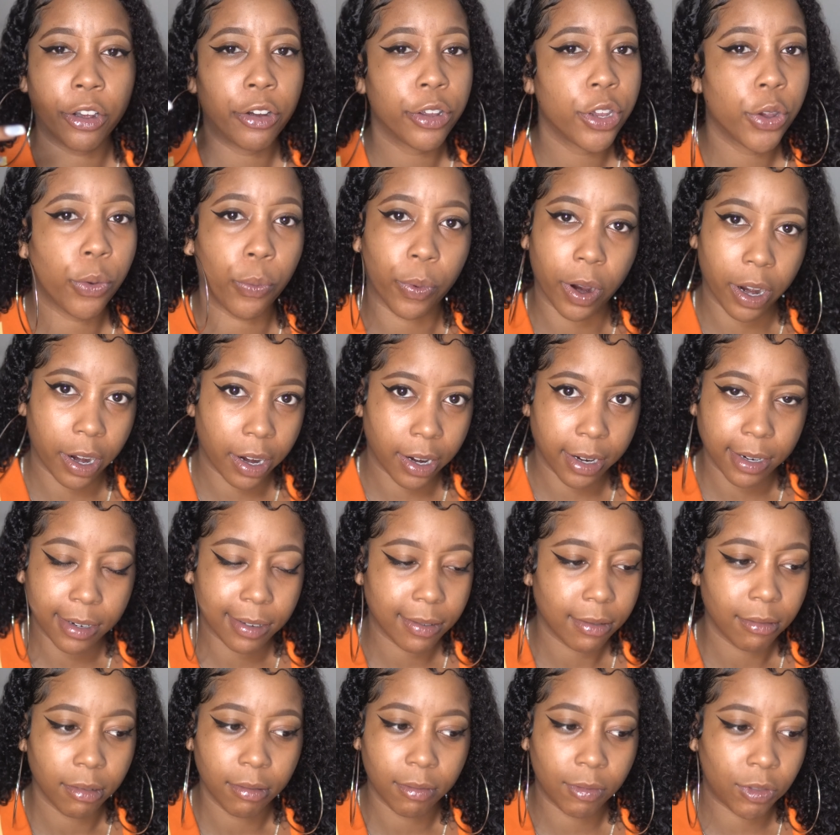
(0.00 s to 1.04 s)
no you weren't.
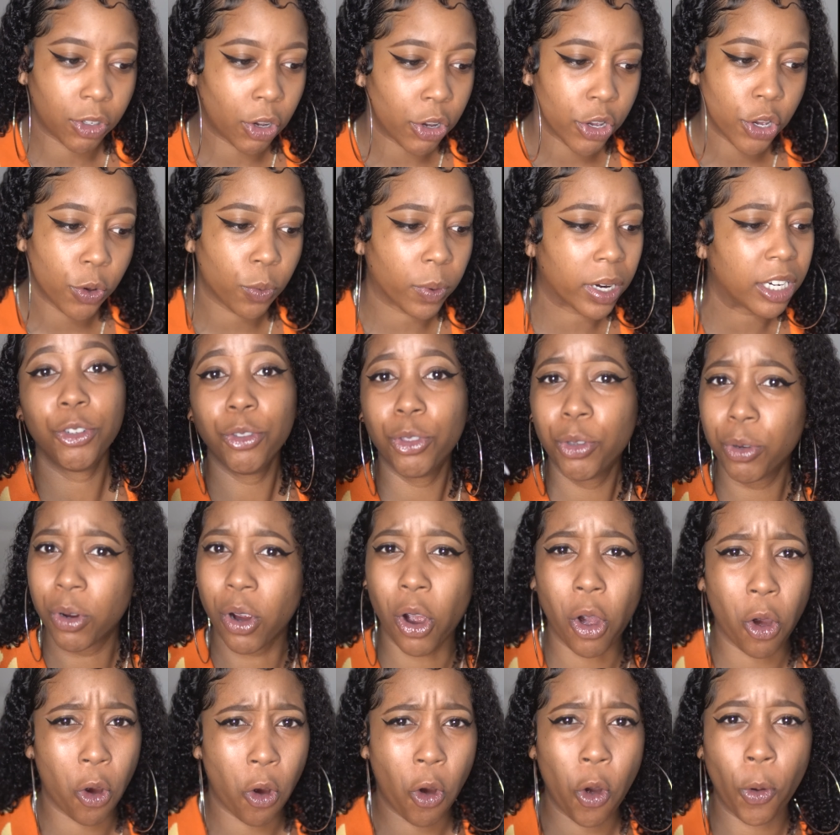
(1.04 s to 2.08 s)
No you weren't. You threw a
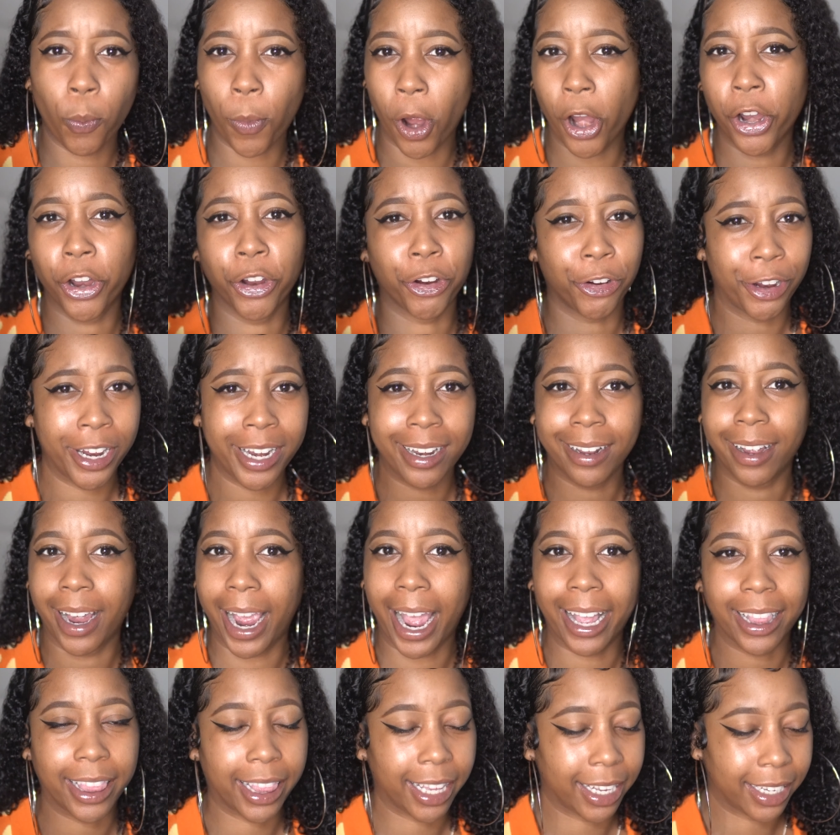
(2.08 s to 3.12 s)
whole margarita
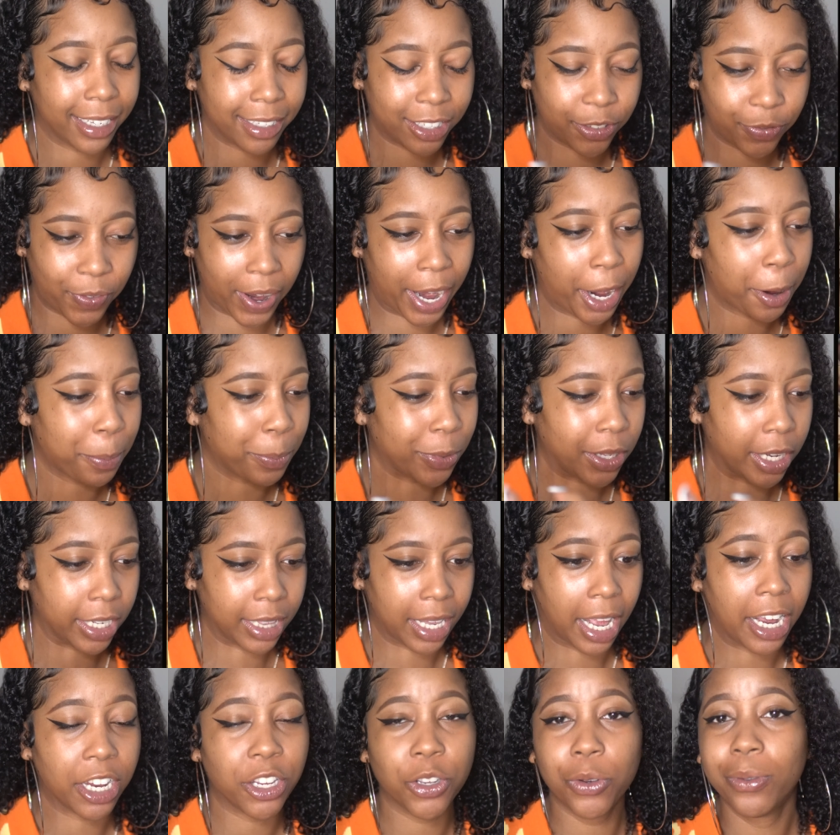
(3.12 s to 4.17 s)
at this family.
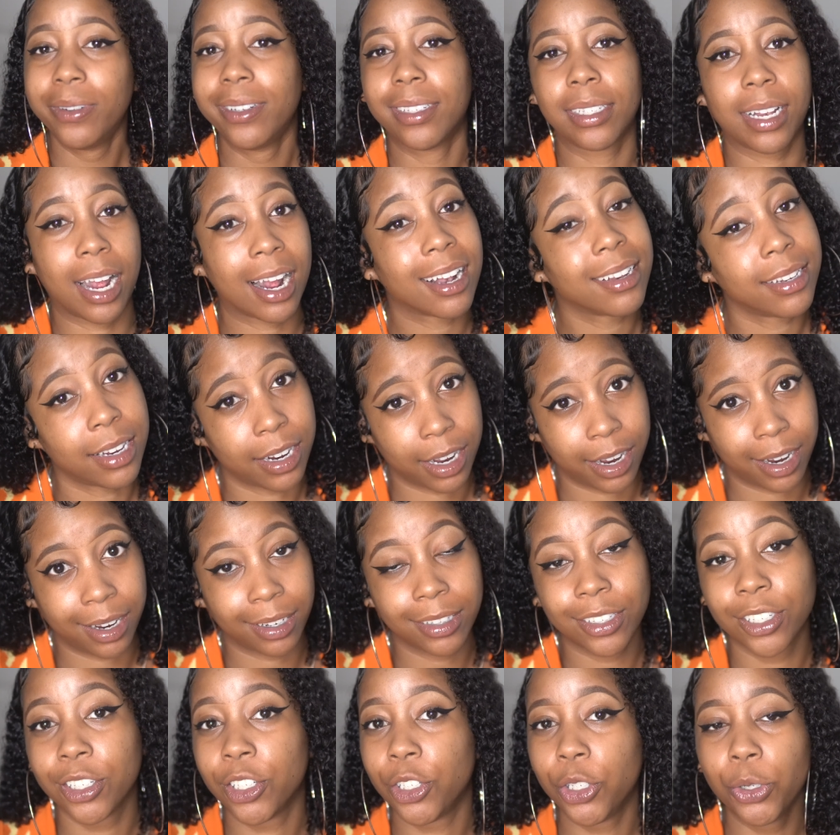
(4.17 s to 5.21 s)
Like, you was not
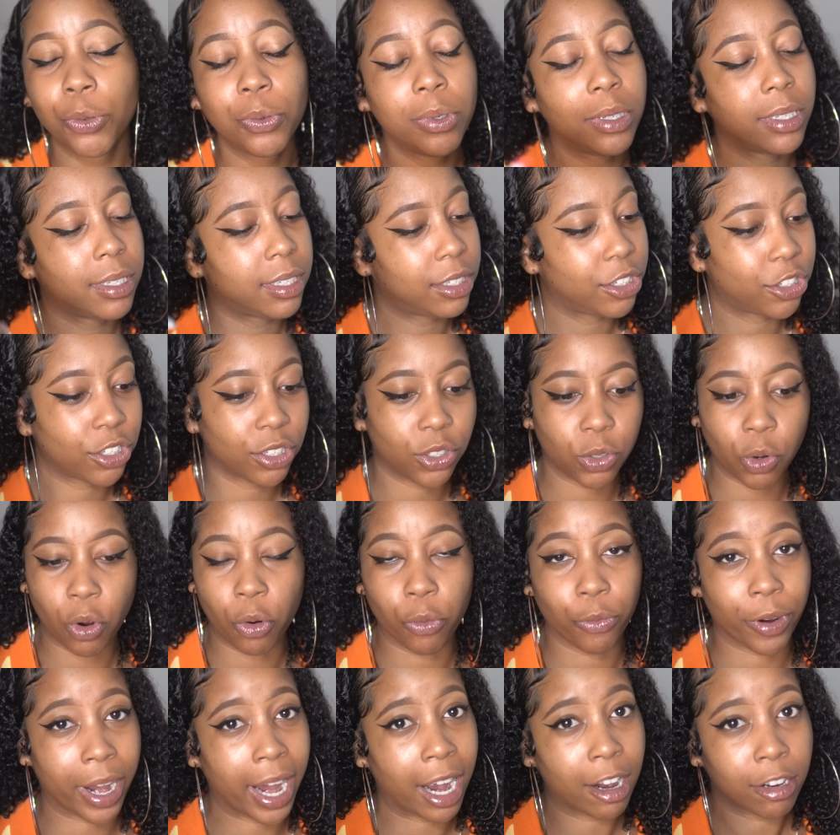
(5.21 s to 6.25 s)
done. You was just on
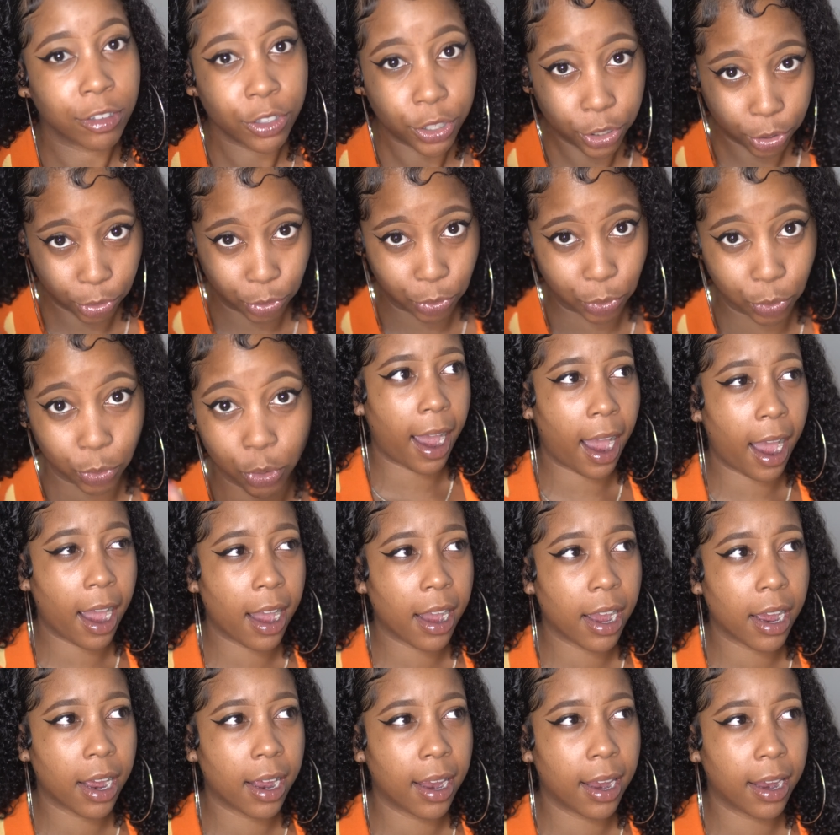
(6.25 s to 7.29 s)
round two.
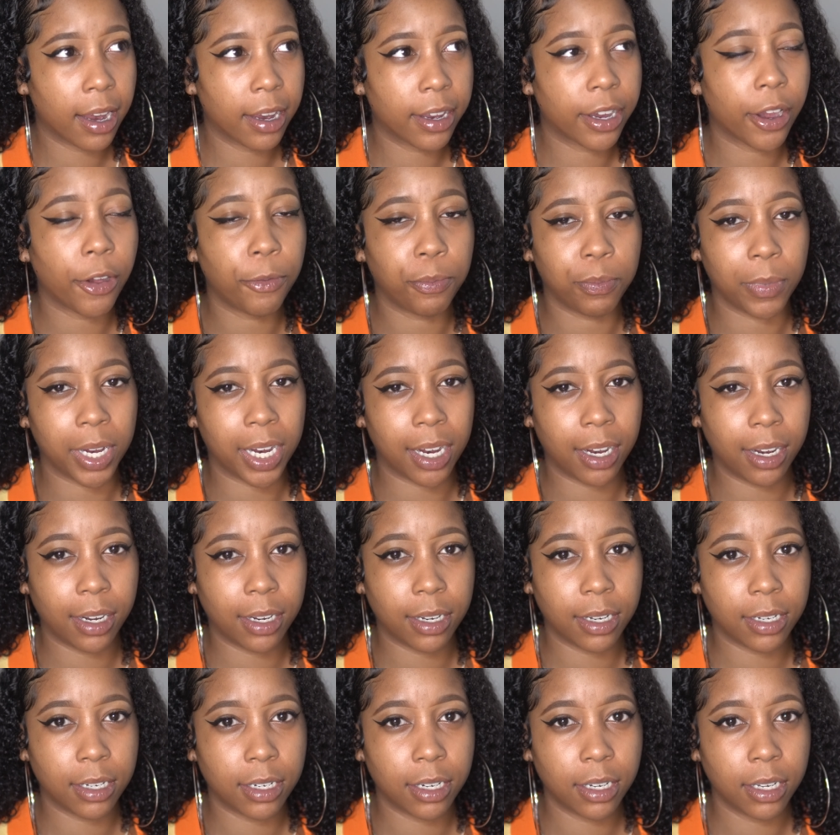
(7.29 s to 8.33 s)
I
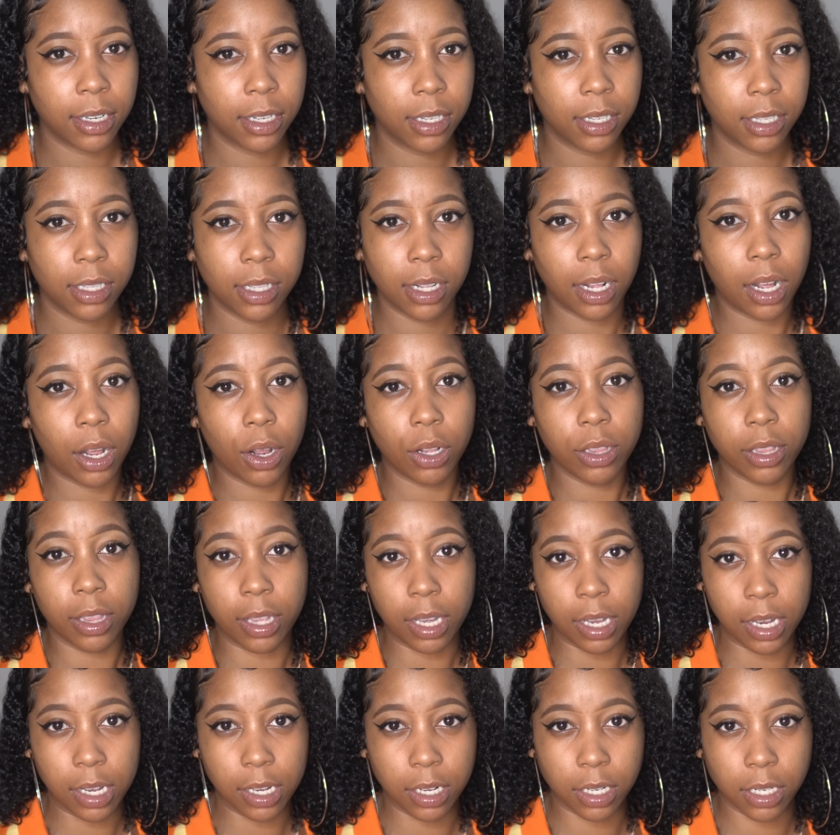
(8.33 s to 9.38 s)
commend
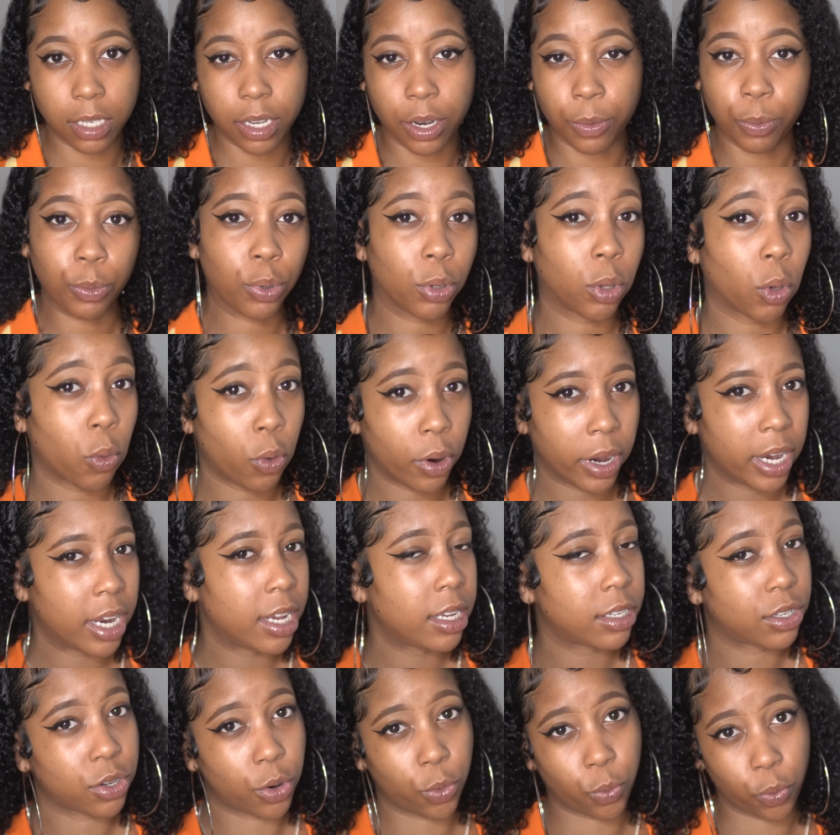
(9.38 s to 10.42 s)
these
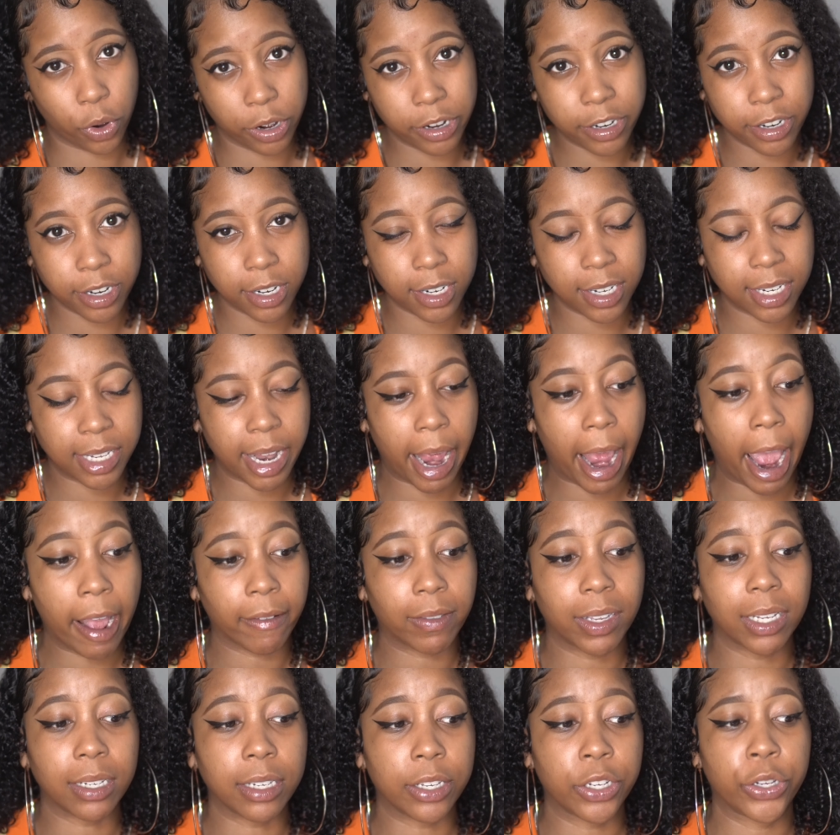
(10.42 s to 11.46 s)
employees or workers that have
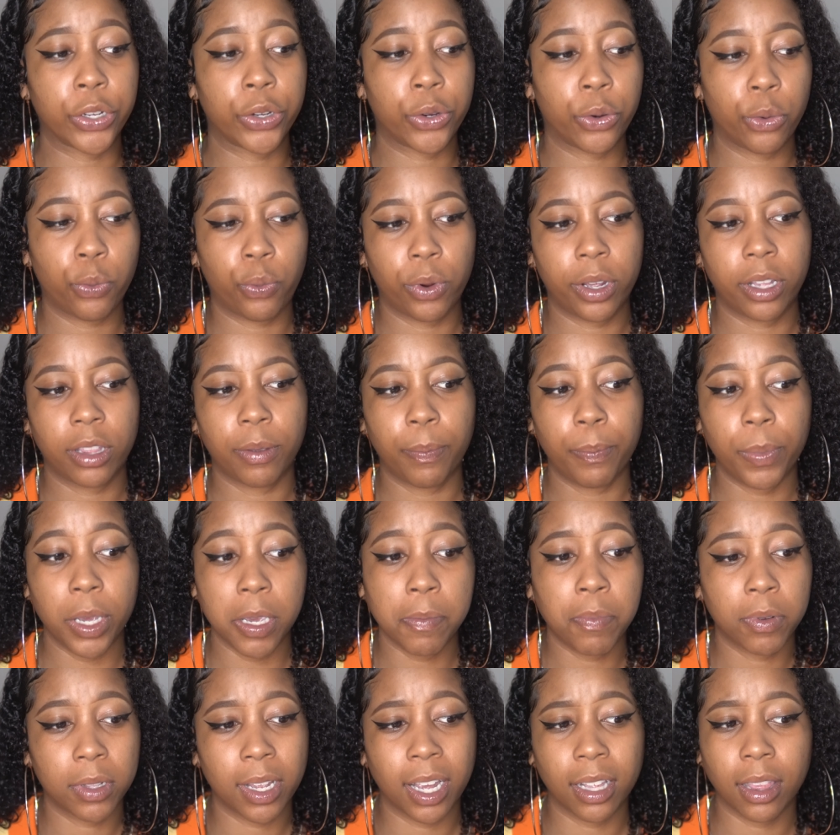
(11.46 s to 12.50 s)
to deal with
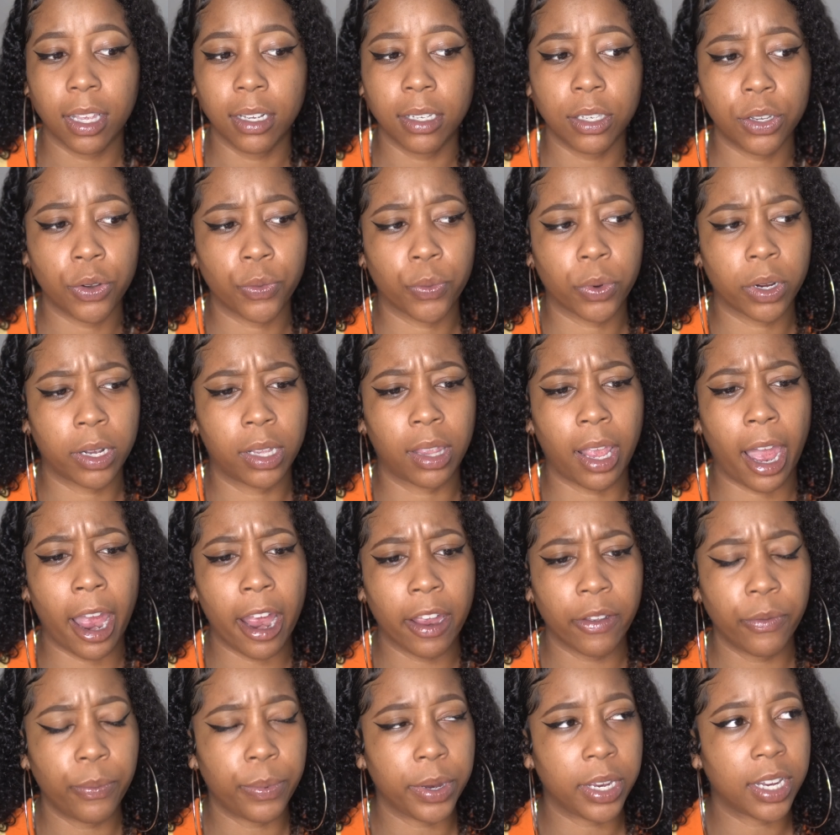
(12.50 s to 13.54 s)
people like this in real
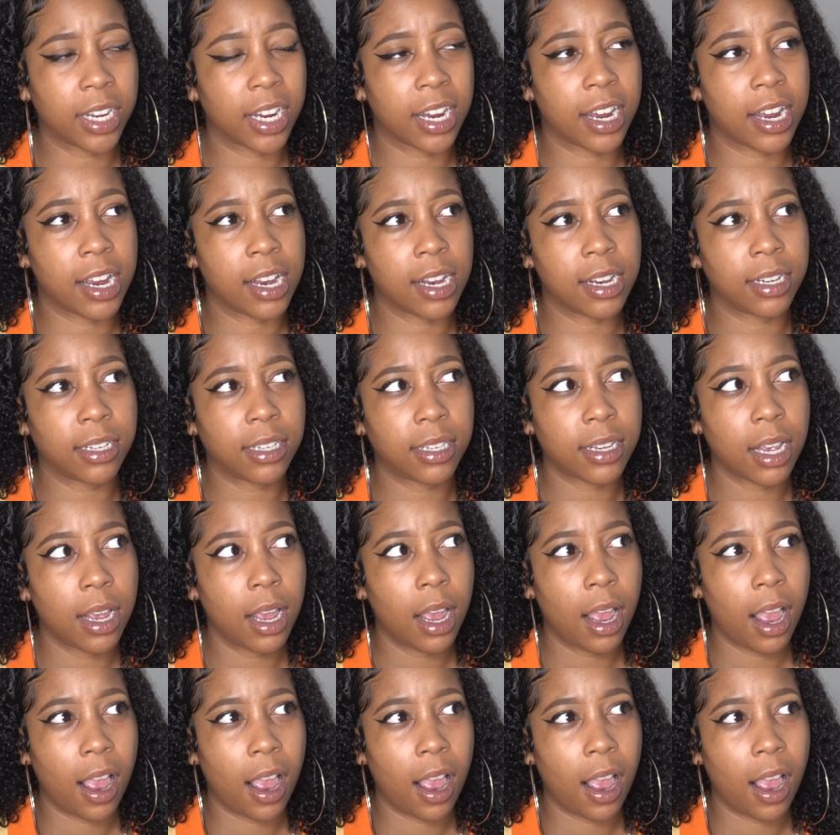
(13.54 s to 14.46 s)
life, because